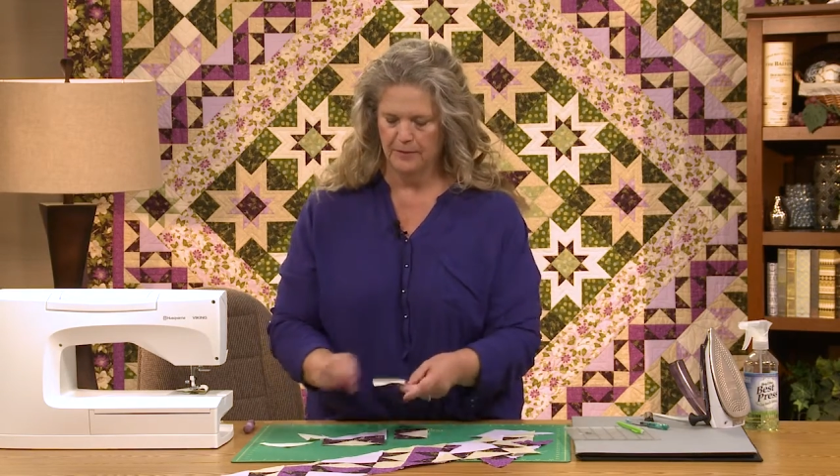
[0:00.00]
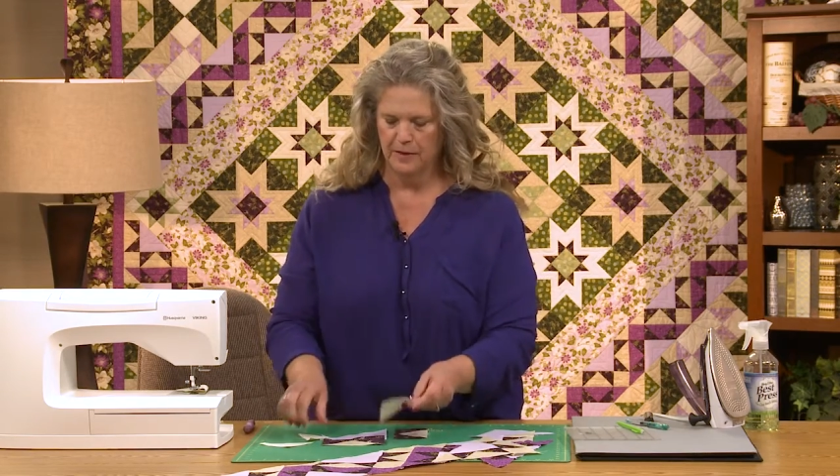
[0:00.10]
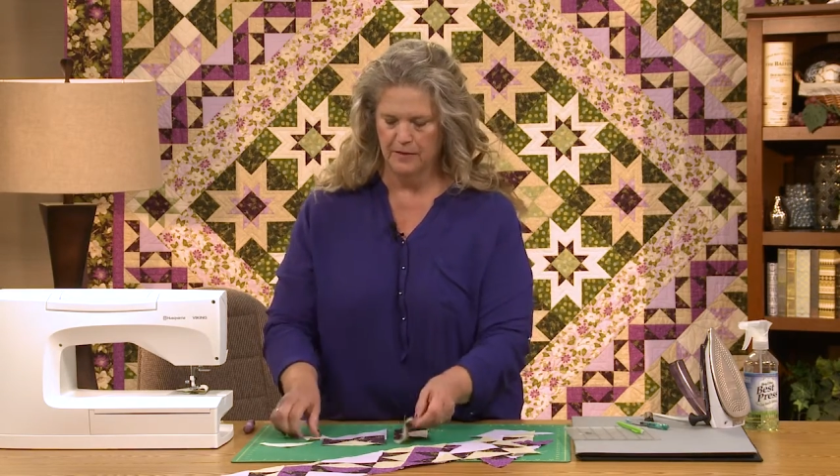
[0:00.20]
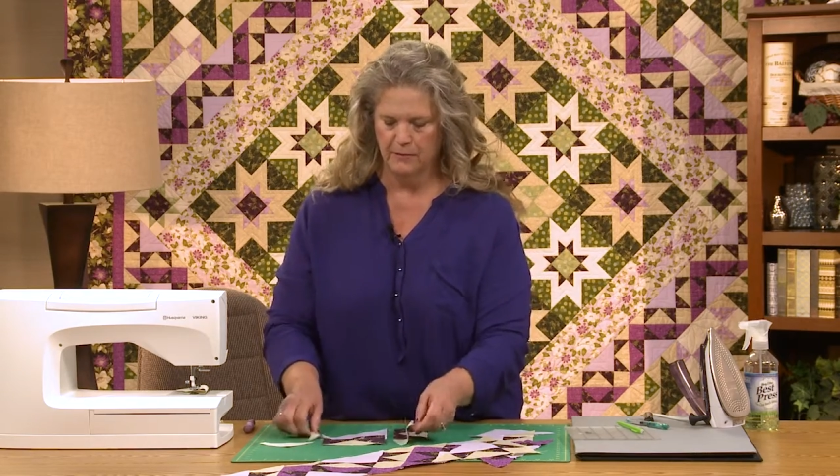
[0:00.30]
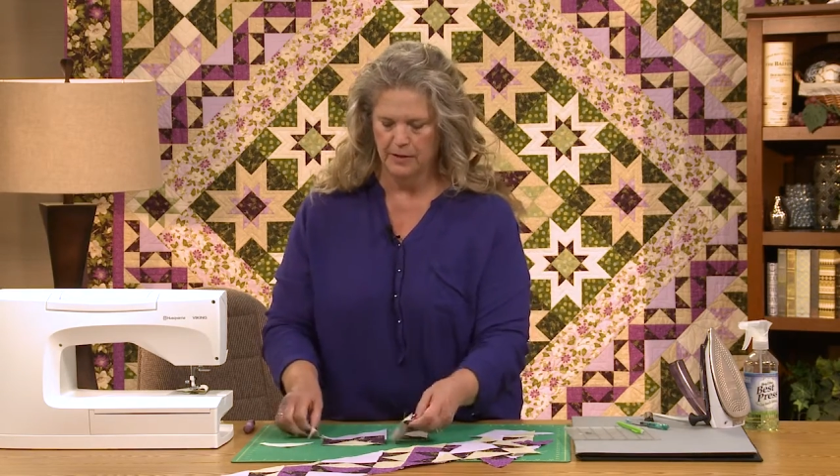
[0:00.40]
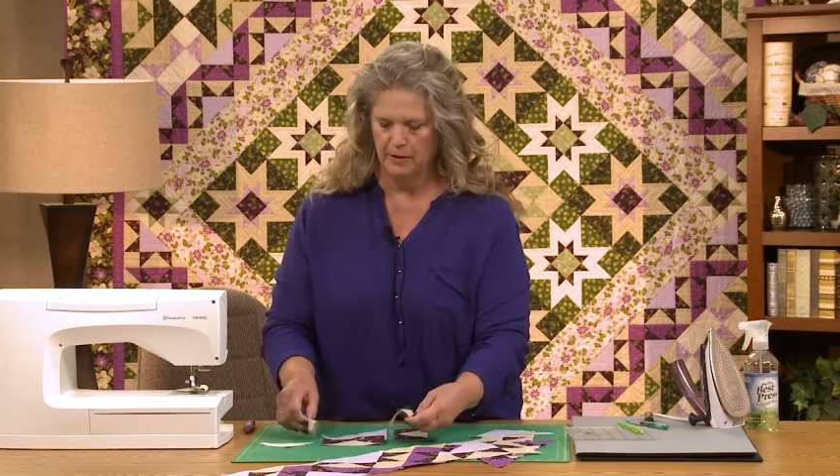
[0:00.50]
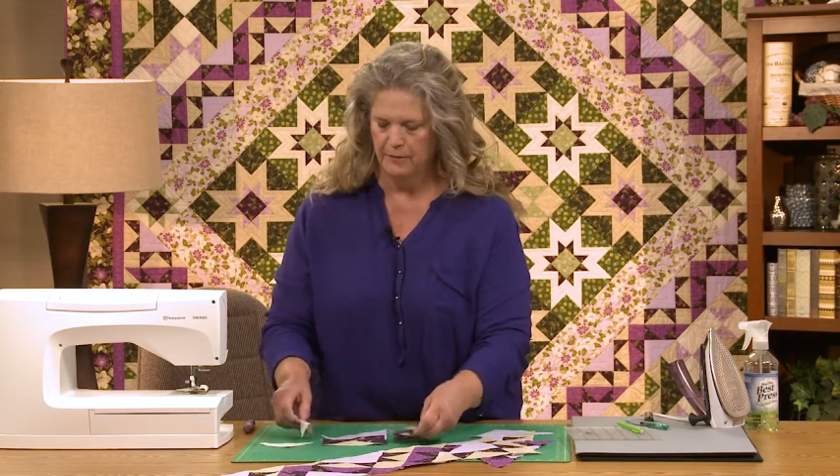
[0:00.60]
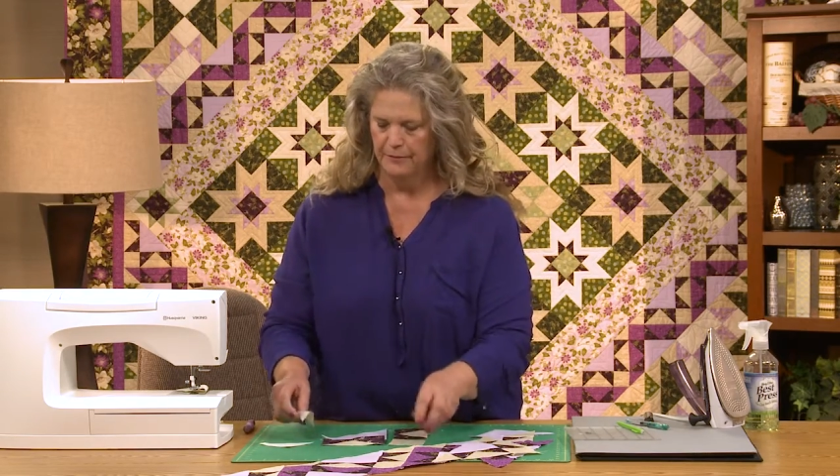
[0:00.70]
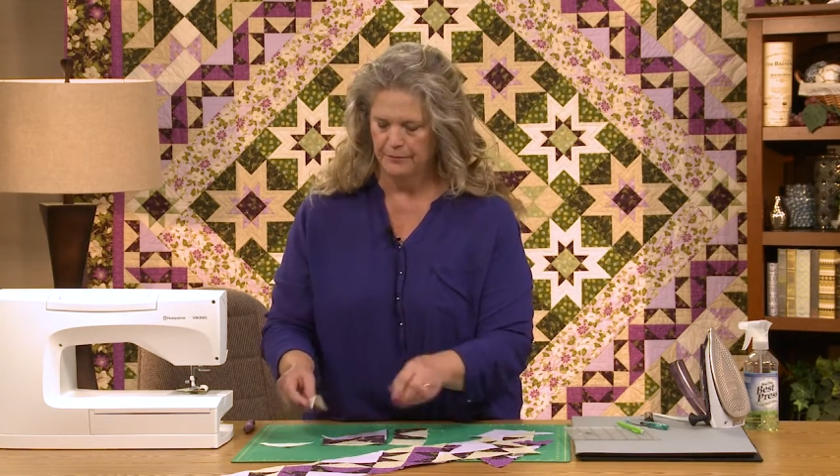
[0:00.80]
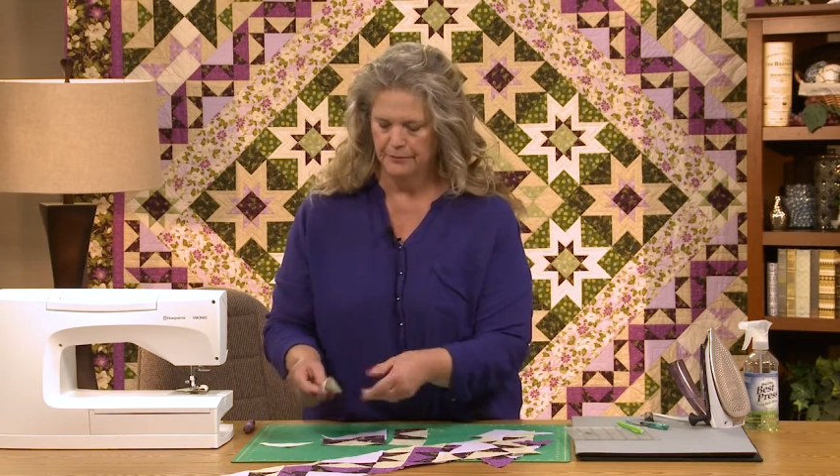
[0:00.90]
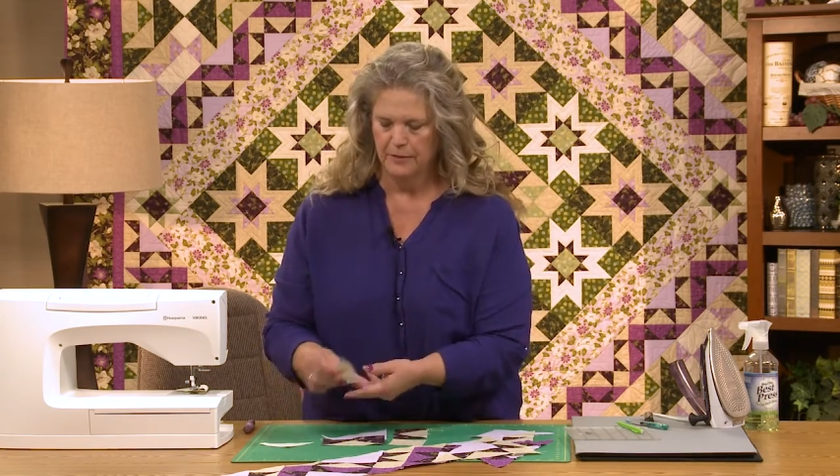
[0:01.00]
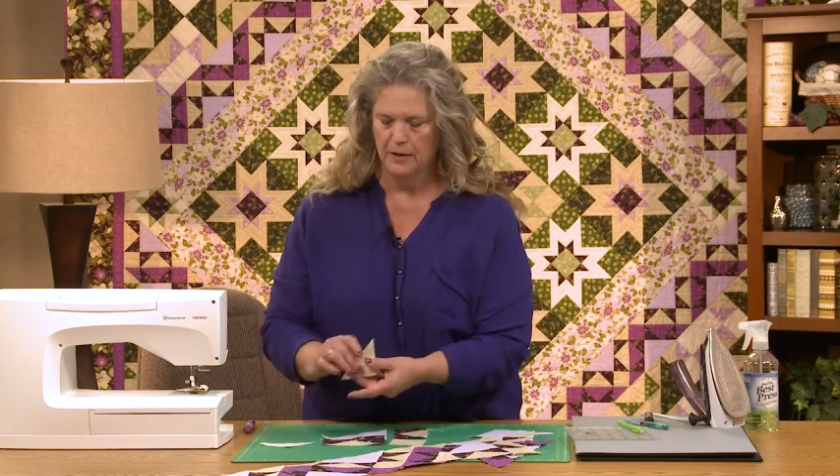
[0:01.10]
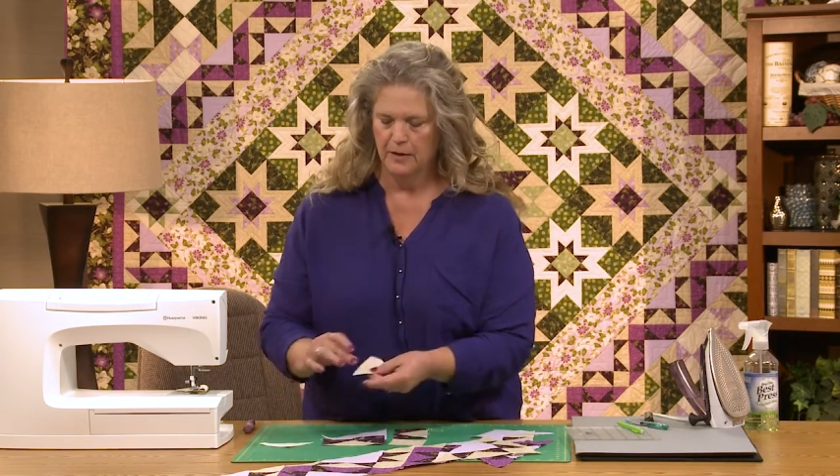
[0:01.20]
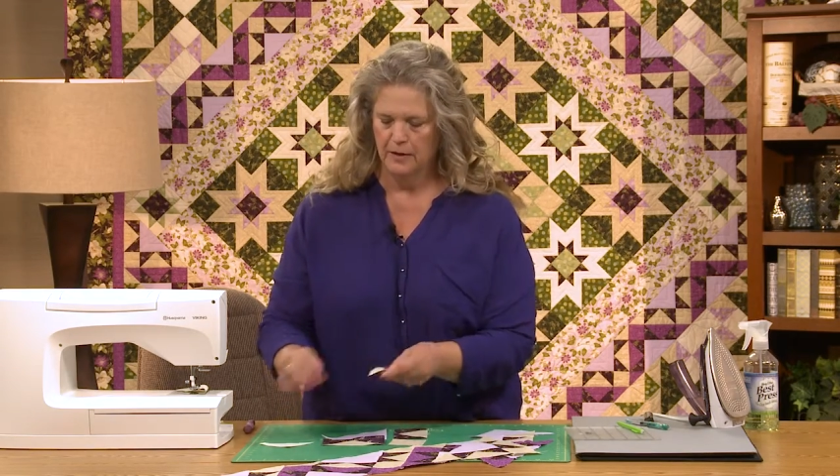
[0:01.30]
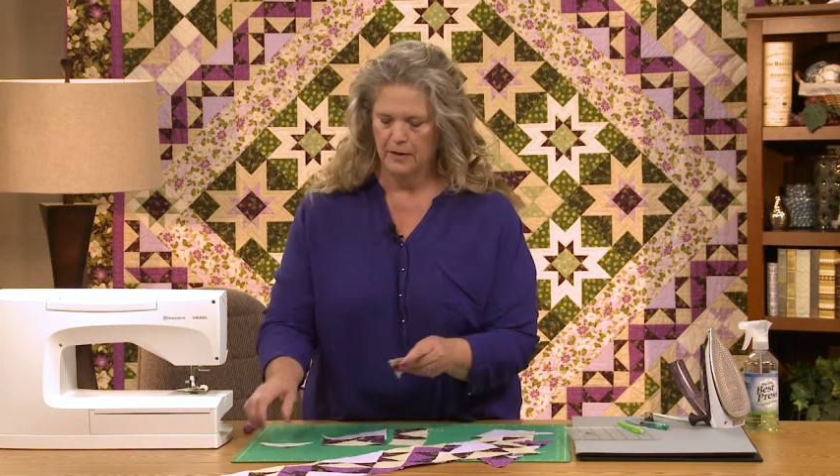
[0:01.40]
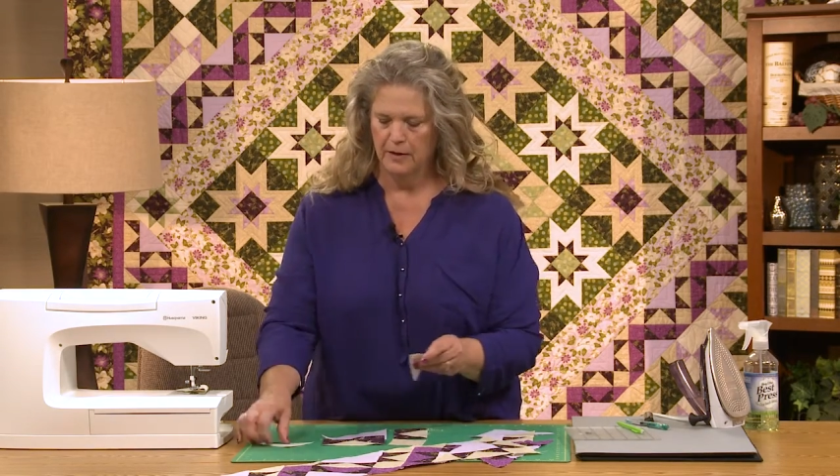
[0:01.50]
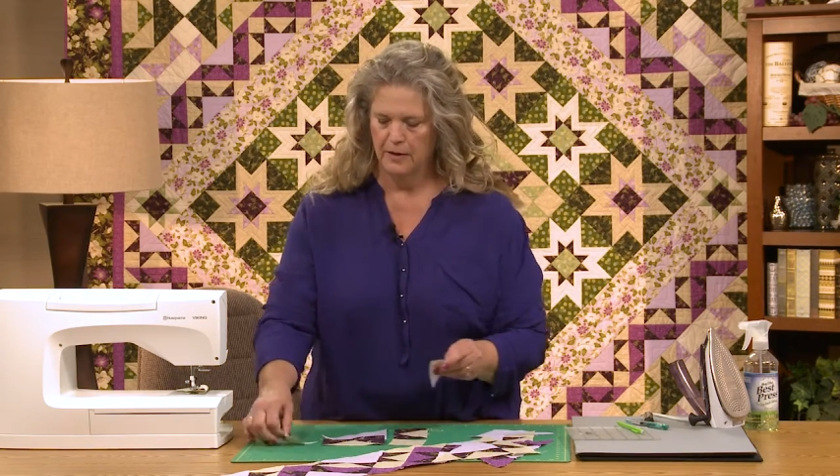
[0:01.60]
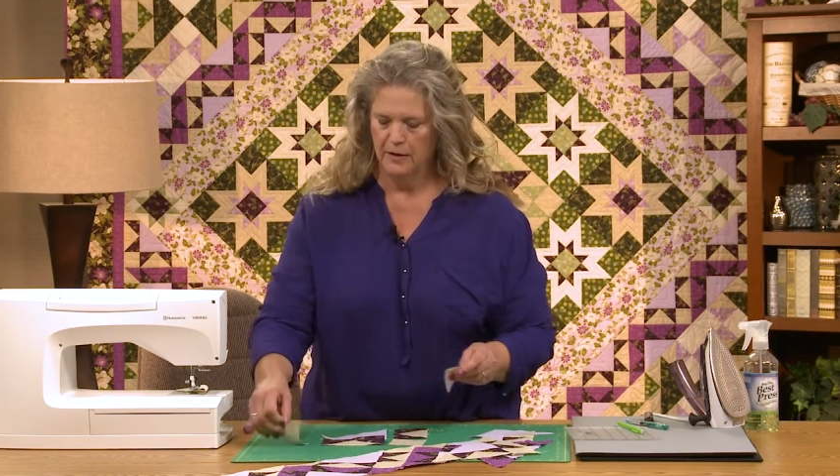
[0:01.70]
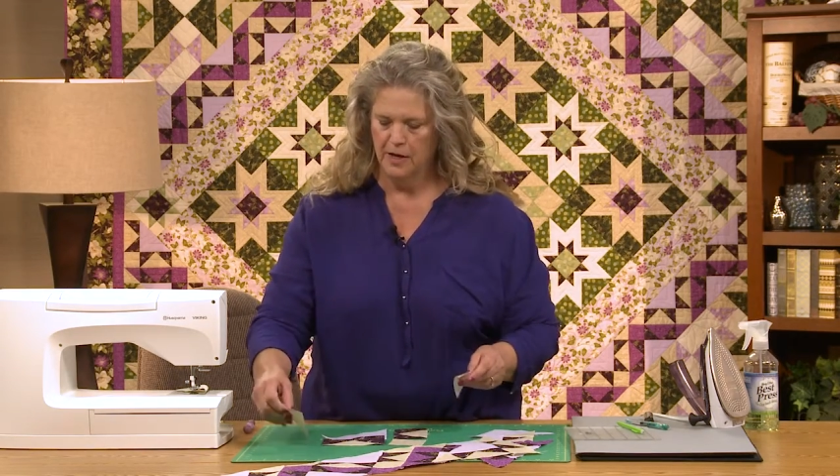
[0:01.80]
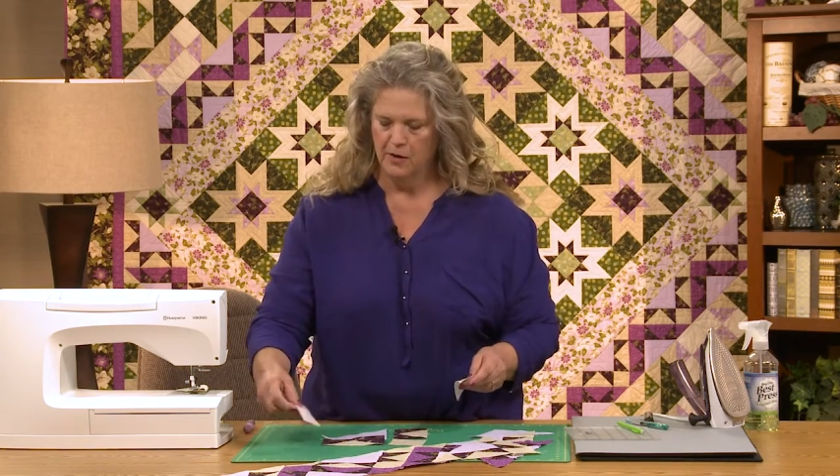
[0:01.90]
and there we go.
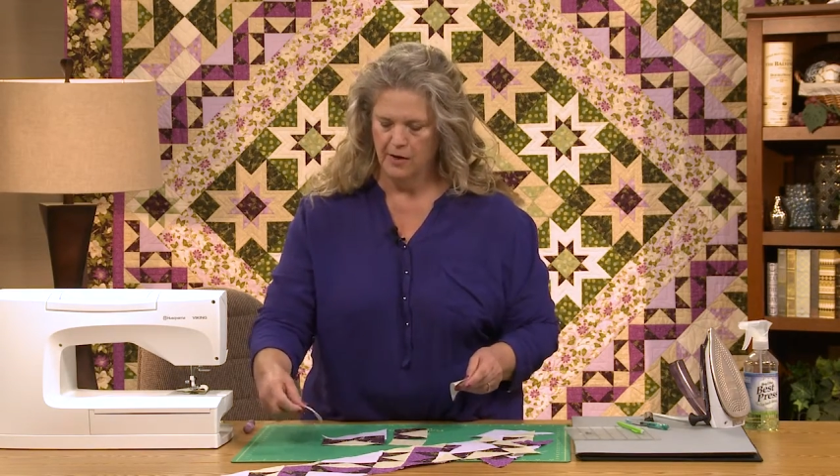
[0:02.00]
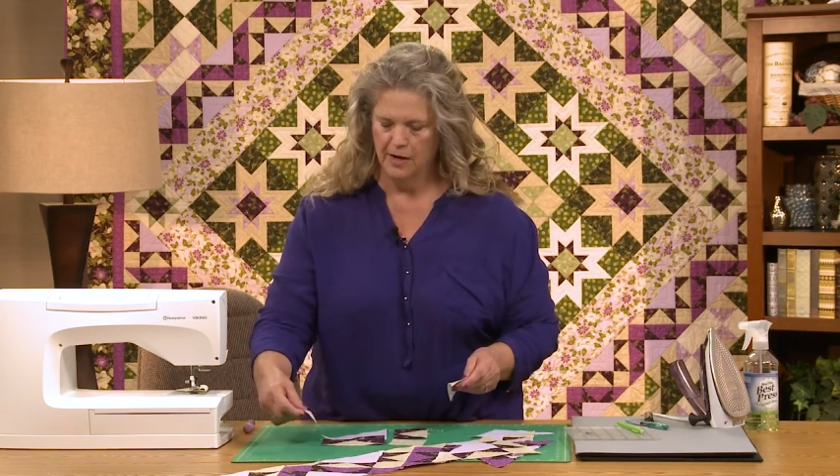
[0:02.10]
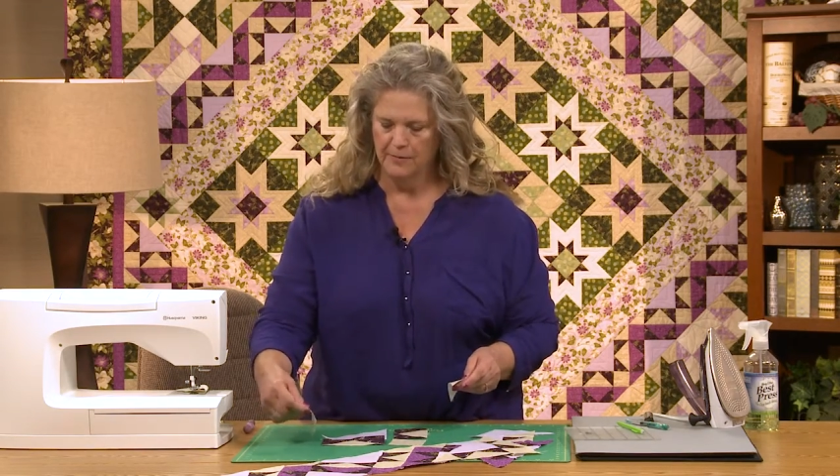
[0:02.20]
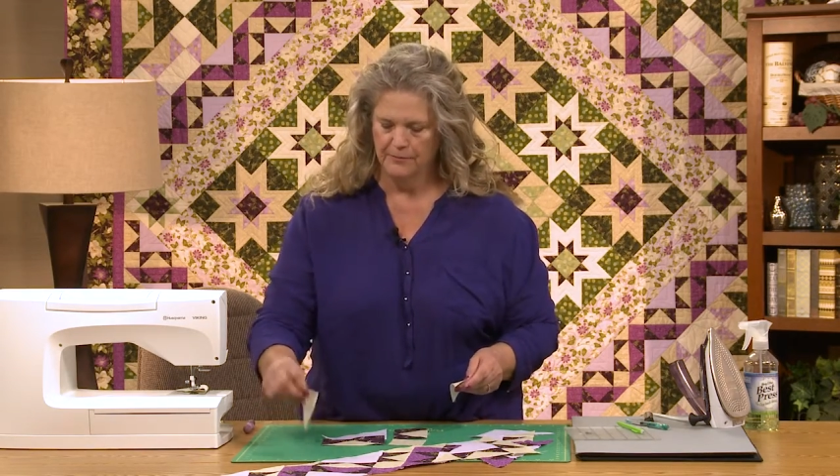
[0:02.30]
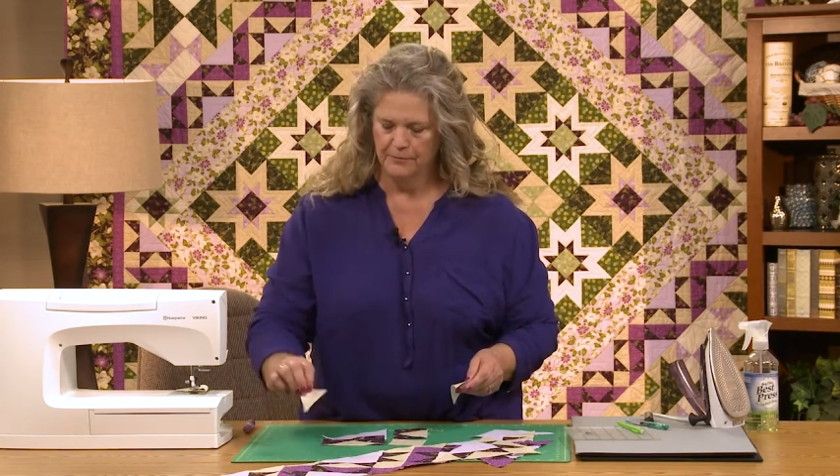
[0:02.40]
Okay.